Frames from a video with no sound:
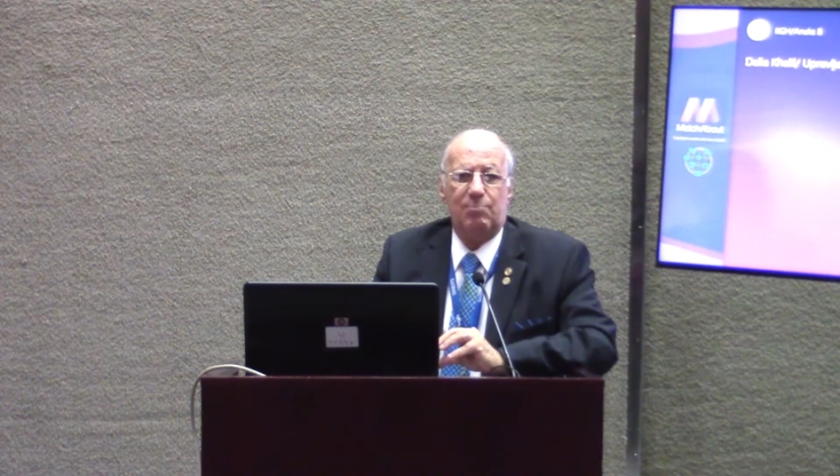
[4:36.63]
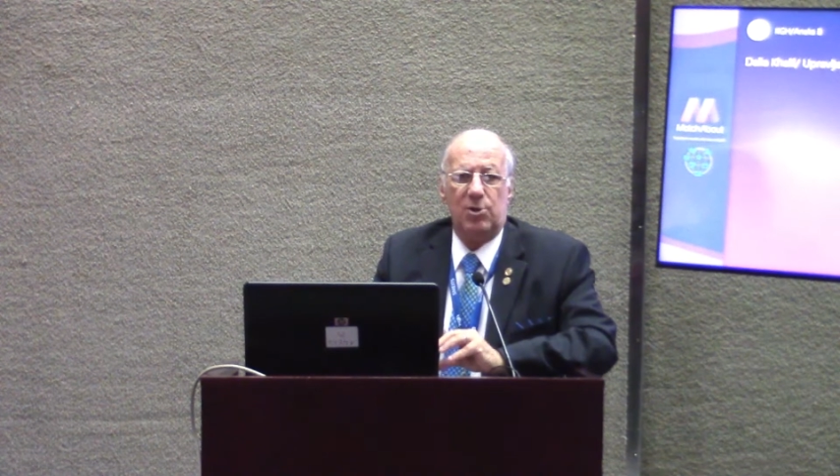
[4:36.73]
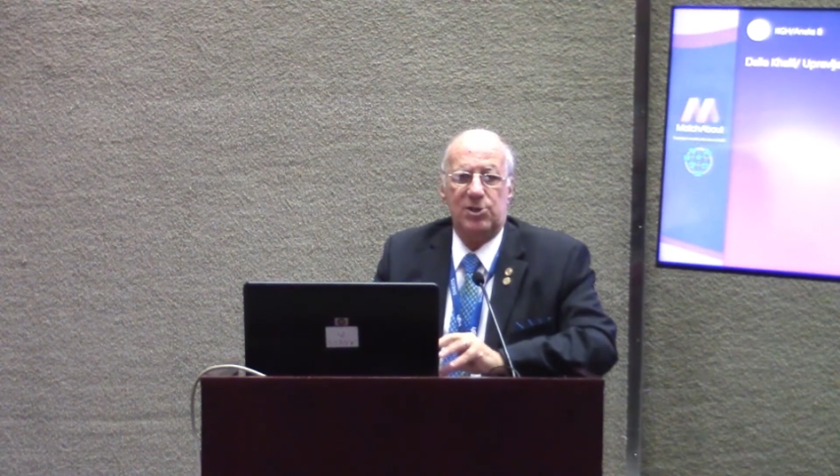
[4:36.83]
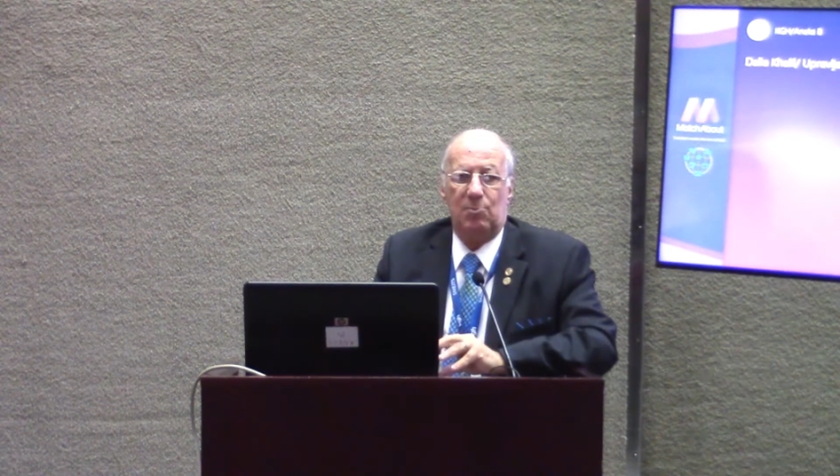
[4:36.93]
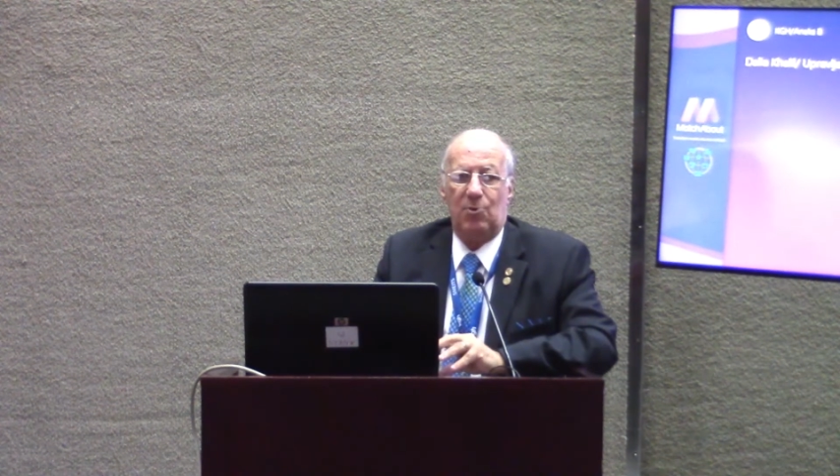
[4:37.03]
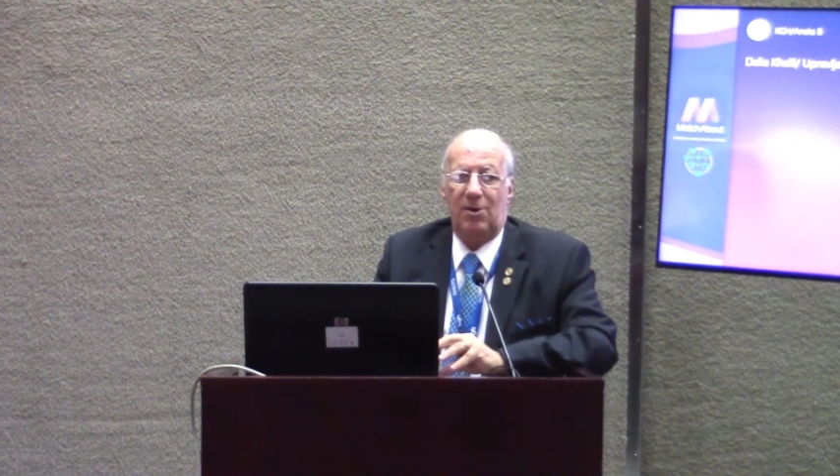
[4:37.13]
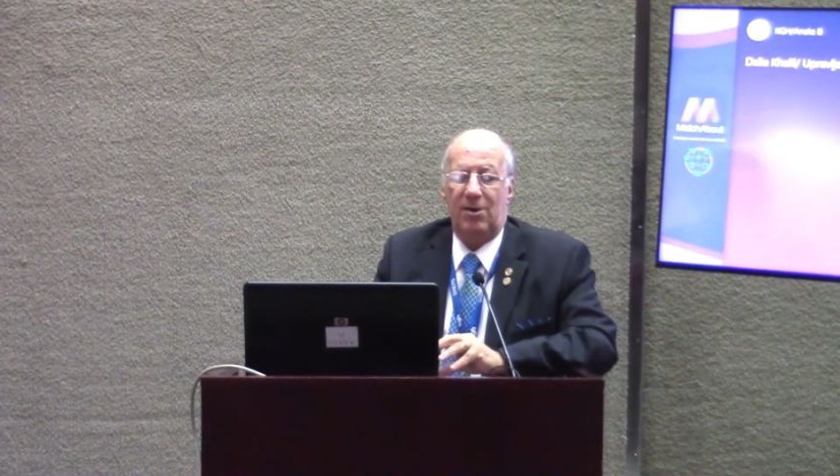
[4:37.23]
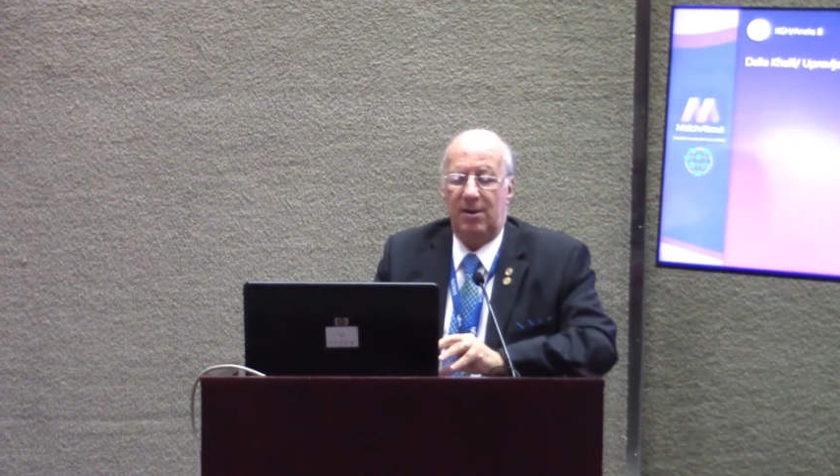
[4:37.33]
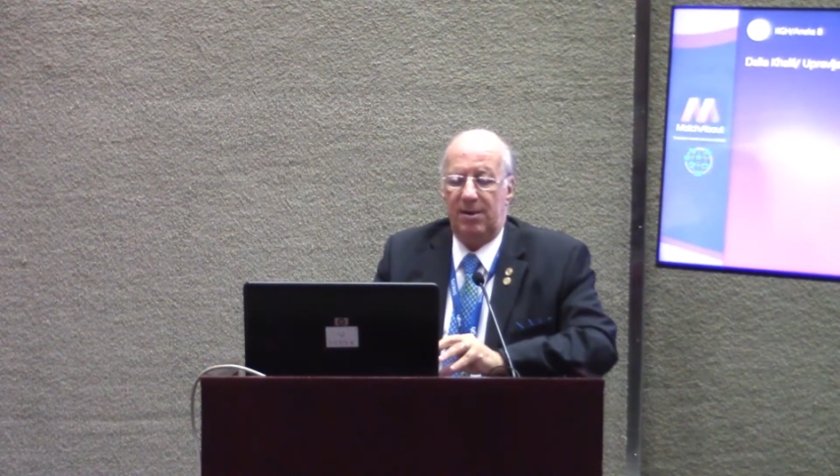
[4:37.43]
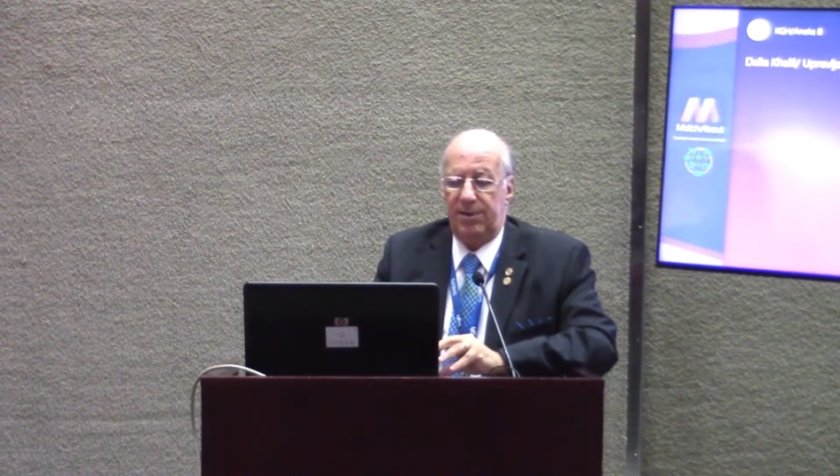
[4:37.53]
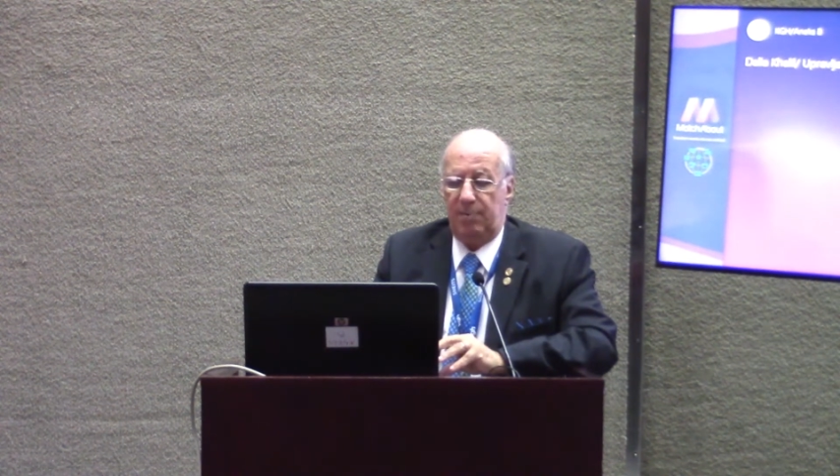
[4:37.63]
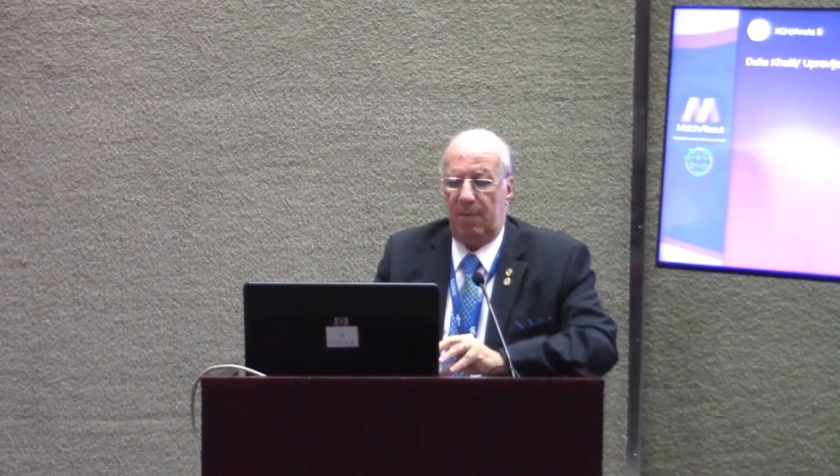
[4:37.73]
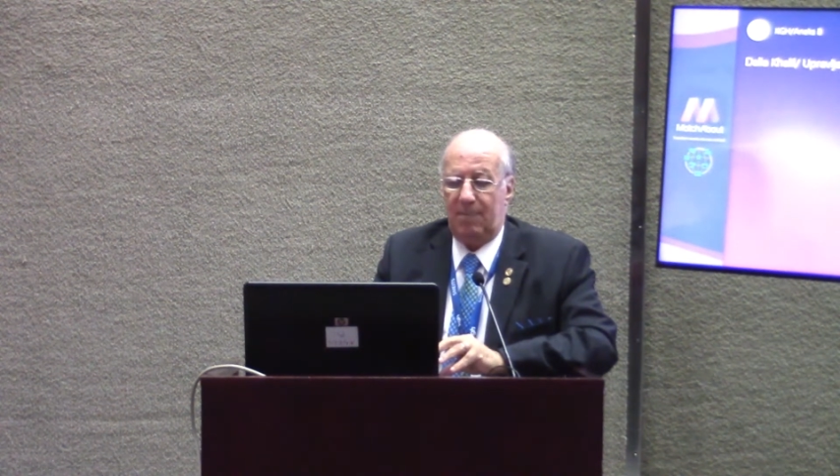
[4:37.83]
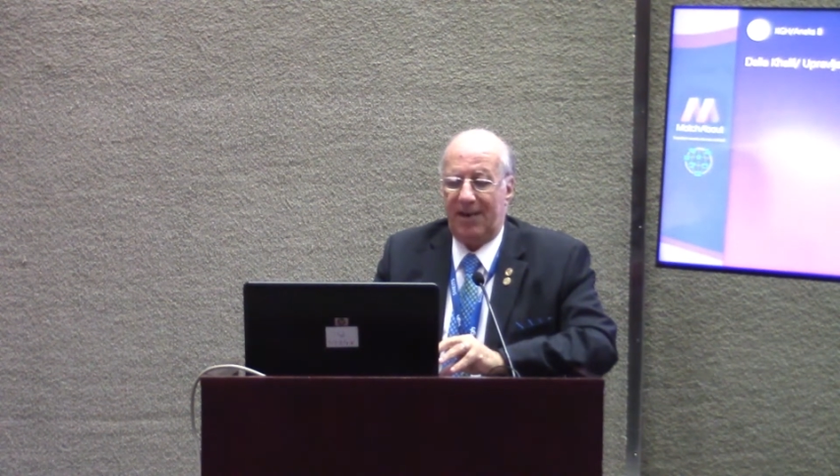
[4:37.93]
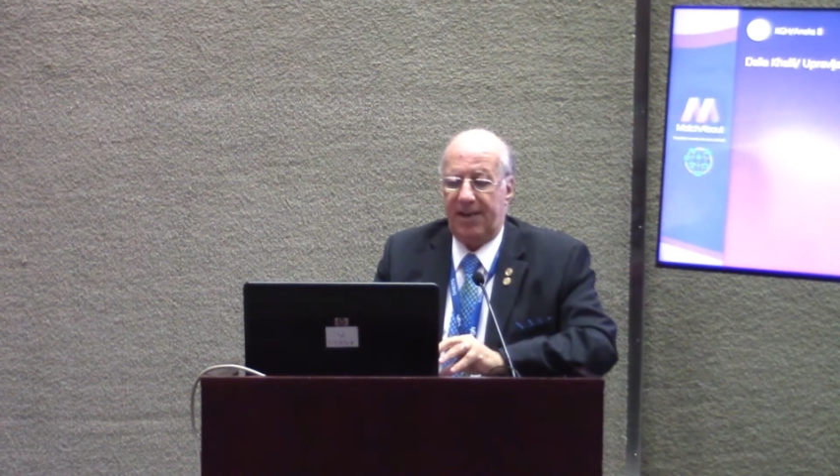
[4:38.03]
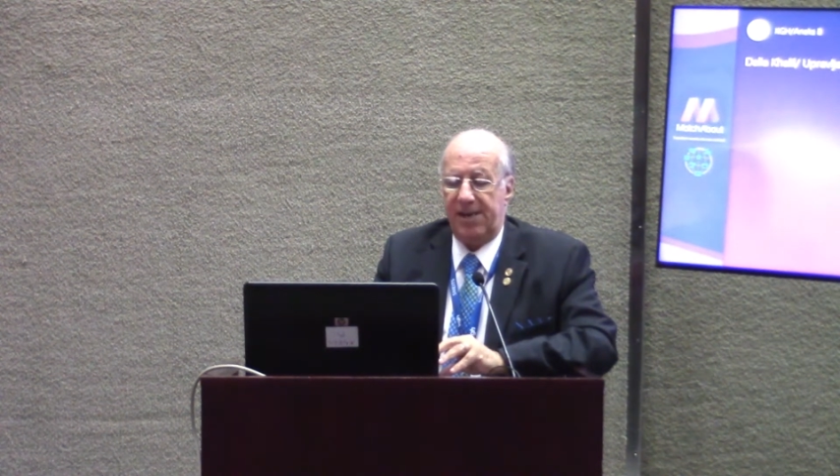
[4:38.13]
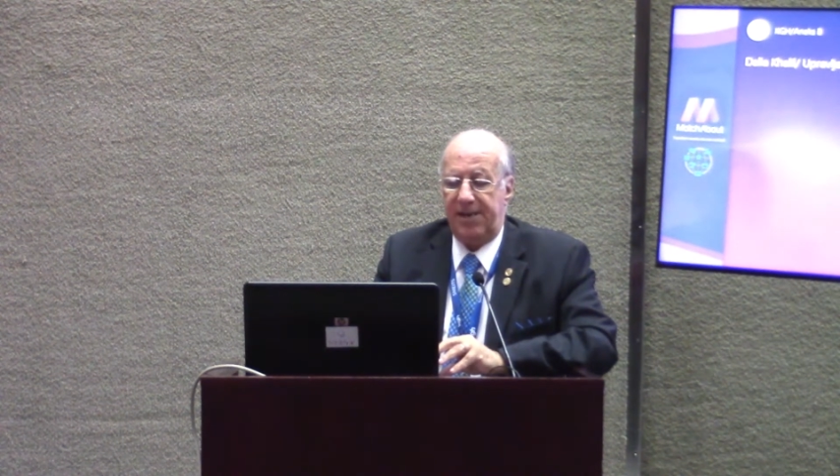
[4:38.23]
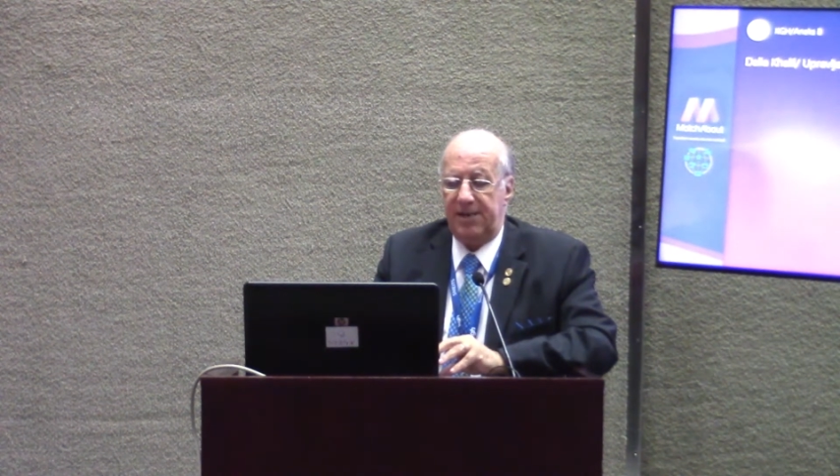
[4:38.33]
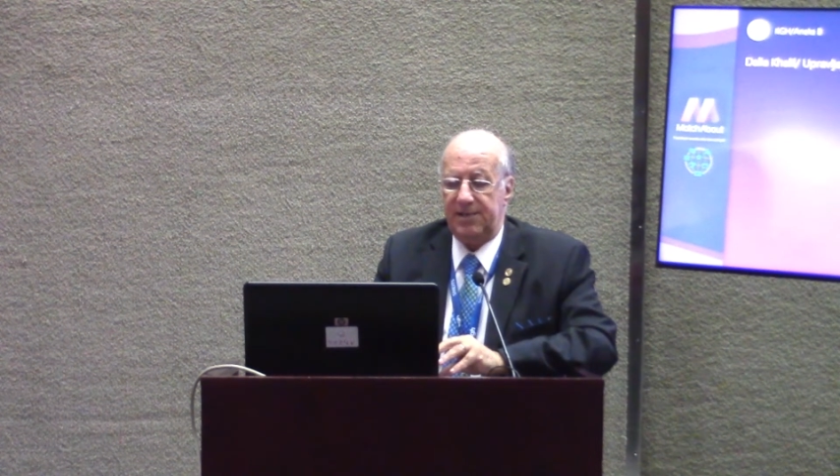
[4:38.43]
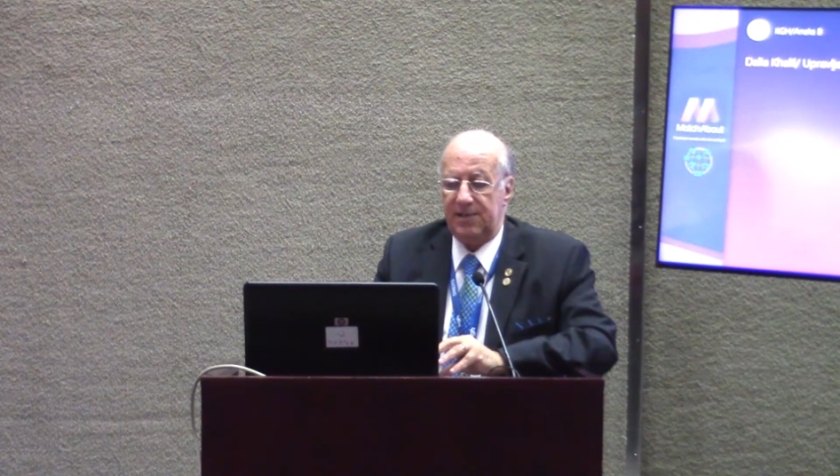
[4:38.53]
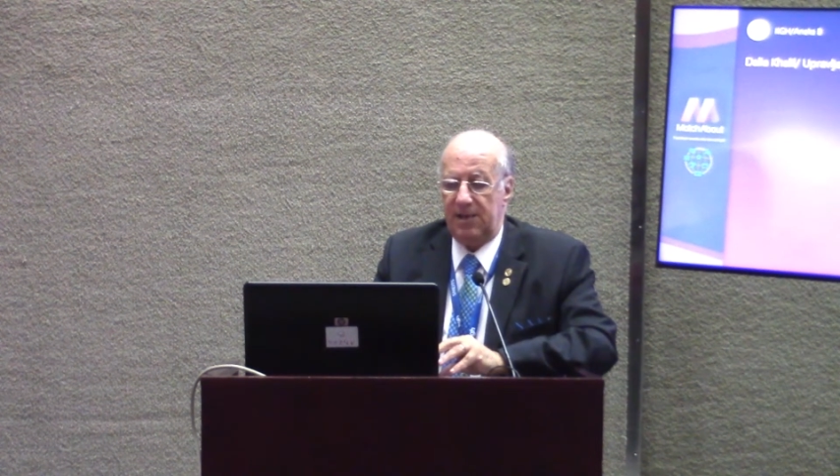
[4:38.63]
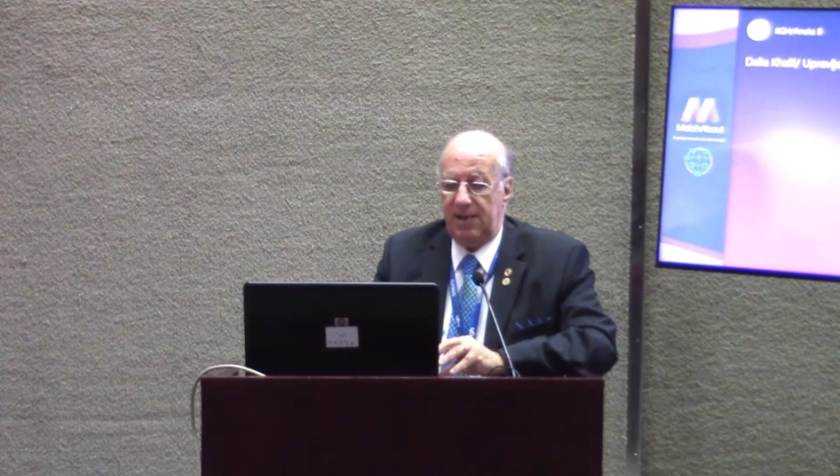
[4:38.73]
possible the public areas.